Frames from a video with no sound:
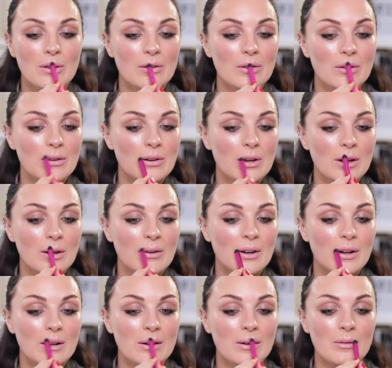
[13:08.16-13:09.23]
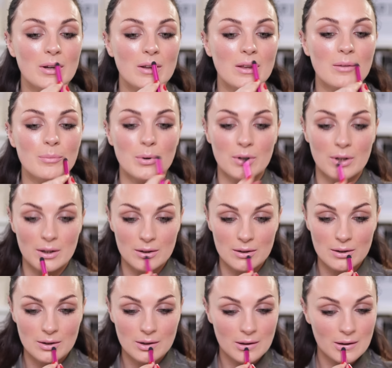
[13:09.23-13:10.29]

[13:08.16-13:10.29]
just to take away a little bit of that product.